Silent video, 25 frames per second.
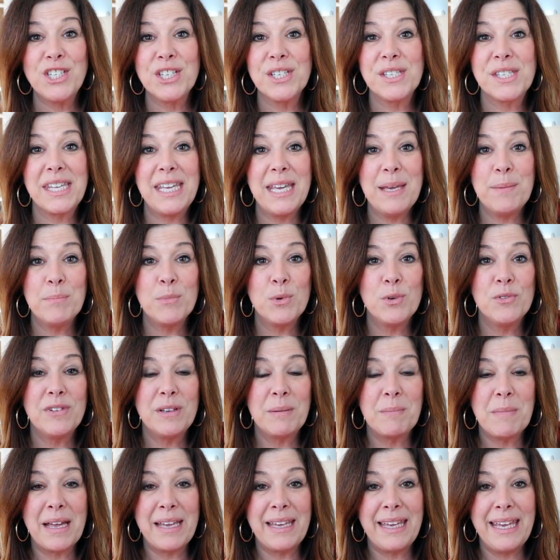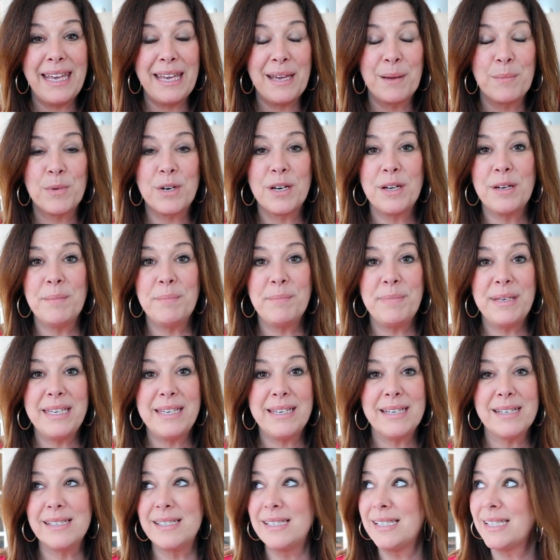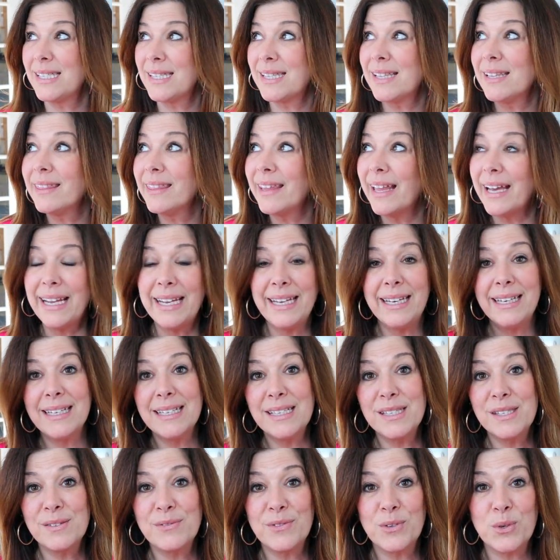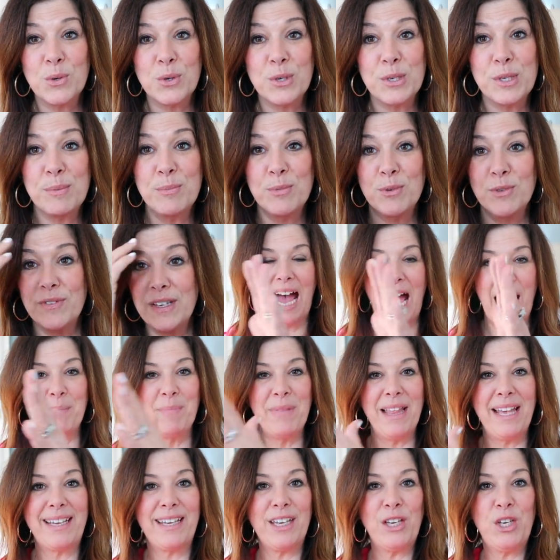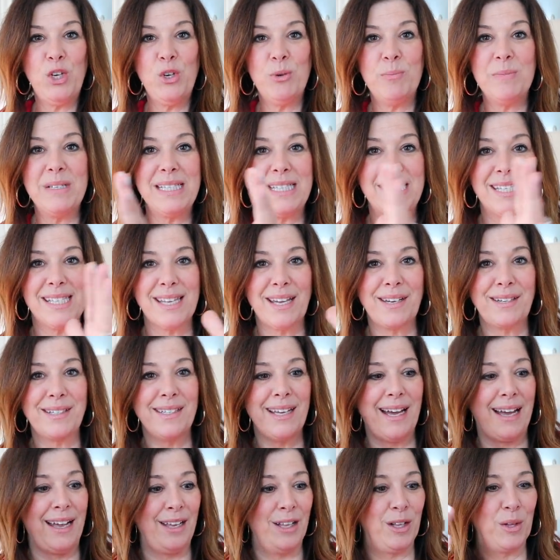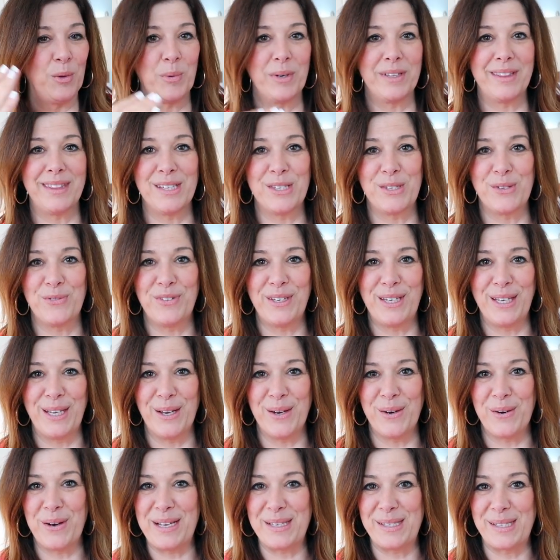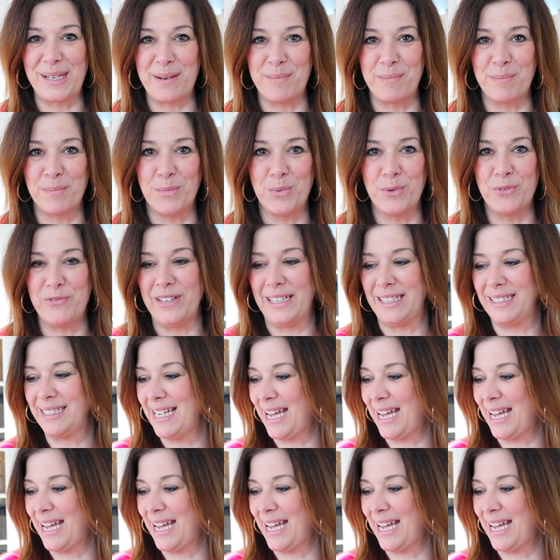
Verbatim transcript: just keep moving my camera because the light is of course moving. I'm like a human sundial with this video as I'm moving